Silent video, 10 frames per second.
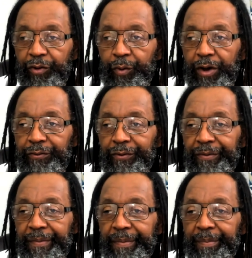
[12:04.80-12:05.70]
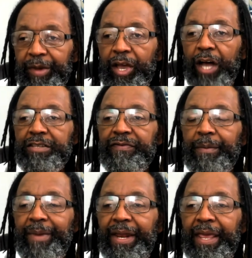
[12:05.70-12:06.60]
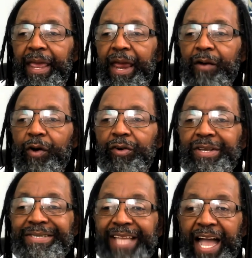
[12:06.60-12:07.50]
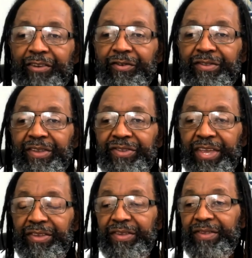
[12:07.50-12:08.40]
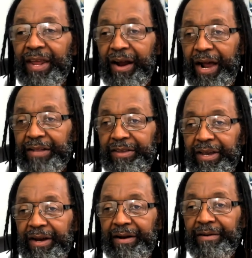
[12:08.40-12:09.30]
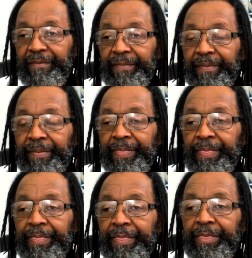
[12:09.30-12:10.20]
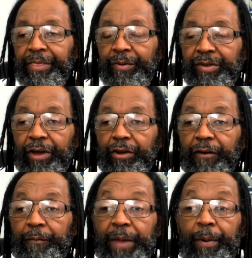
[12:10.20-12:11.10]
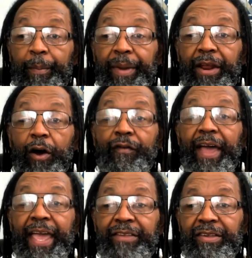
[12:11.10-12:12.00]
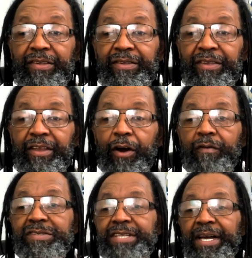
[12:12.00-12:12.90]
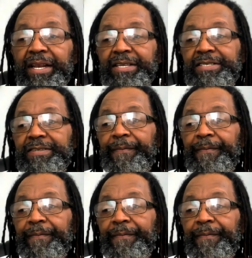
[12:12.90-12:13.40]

with because of the many erroneous doctrines and teachings that are out there, the result of people being over anxious and overzealous.